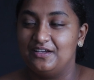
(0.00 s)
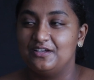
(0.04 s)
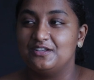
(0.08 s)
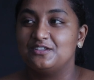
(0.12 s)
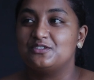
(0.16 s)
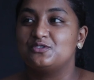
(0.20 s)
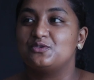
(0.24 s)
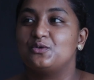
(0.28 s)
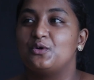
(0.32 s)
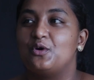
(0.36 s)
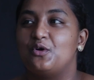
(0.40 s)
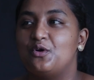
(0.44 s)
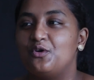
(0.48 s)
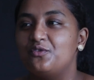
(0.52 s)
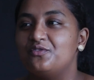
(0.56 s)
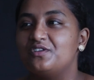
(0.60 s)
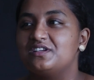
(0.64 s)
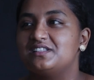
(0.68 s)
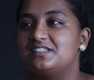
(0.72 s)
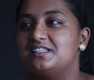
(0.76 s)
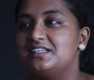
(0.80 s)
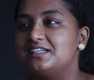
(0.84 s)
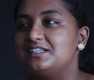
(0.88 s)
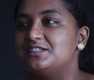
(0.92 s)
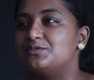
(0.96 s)
So
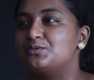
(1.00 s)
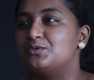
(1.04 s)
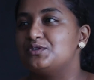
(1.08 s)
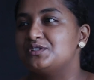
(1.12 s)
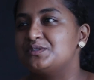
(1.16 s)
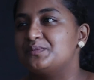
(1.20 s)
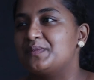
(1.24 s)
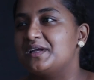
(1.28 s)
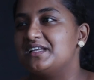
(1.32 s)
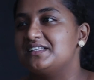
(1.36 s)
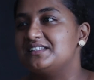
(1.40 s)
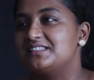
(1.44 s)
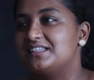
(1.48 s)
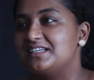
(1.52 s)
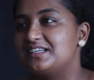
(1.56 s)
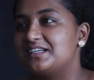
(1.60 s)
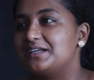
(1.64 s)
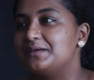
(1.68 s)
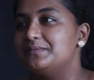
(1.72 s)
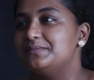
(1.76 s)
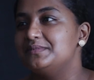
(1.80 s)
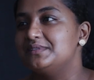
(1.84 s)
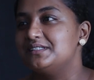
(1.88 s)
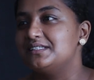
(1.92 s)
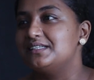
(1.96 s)
obviously it was my
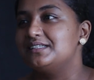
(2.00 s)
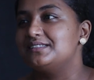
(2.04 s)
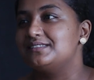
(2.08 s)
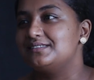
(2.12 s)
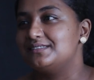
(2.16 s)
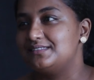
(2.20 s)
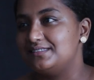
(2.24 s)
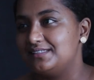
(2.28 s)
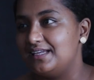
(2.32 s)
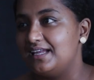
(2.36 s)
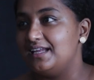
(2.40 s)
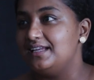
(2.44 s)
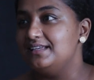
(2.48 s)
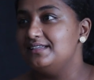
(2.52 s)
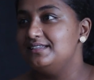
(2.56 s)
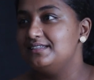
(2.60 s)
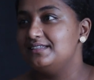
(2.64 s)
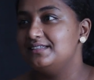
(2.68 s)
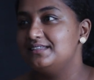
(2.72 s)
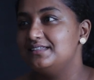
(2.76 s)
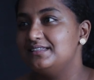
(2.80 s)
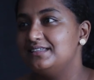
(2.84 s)
script. It stayed.